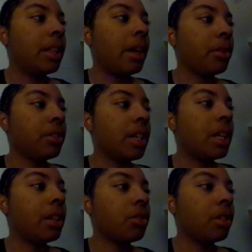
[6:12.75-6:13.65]
They are
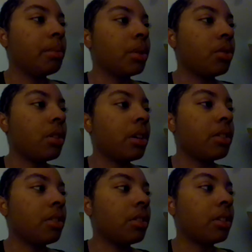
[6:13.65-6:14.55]
steady and stubborn.
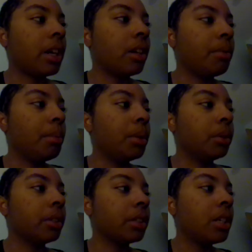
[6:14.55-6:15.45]
Taurus is the sign of the
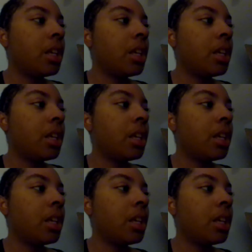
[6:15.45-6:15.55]
builder.